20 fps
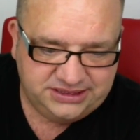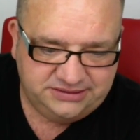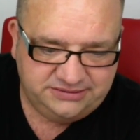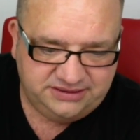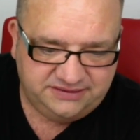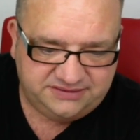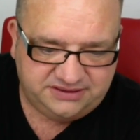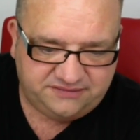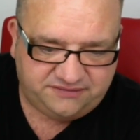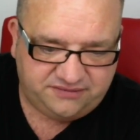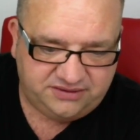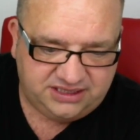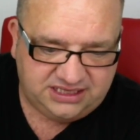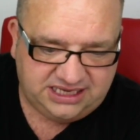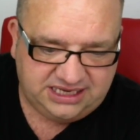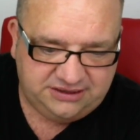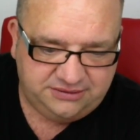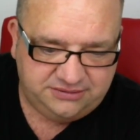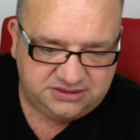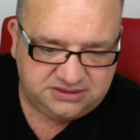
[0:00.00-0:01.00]
We have different
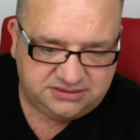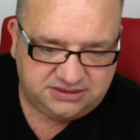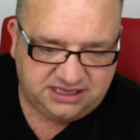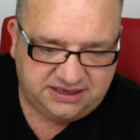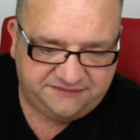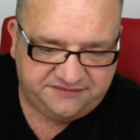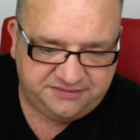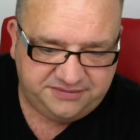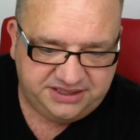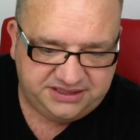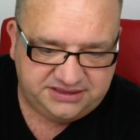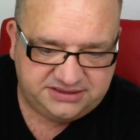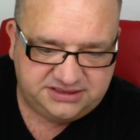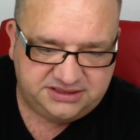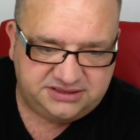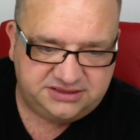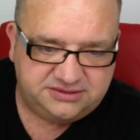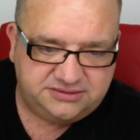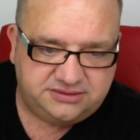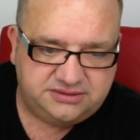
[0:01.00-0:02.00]
lineups, but I have to make
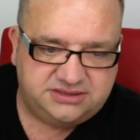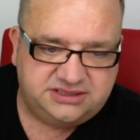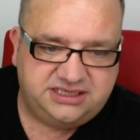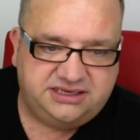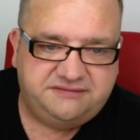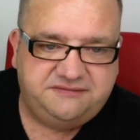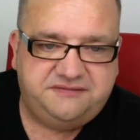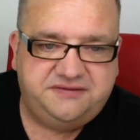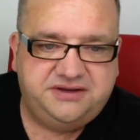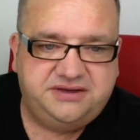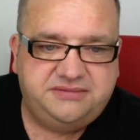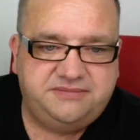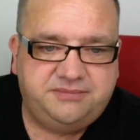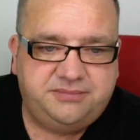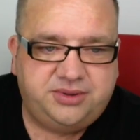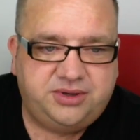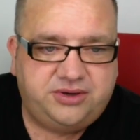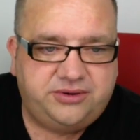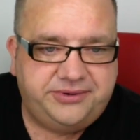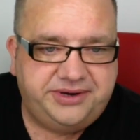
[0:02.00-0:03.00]
decisions once they are fit.
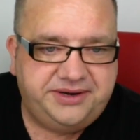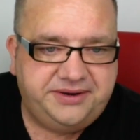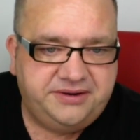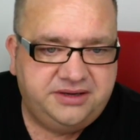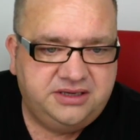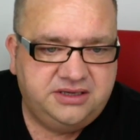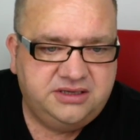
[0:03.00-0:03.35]
Boring.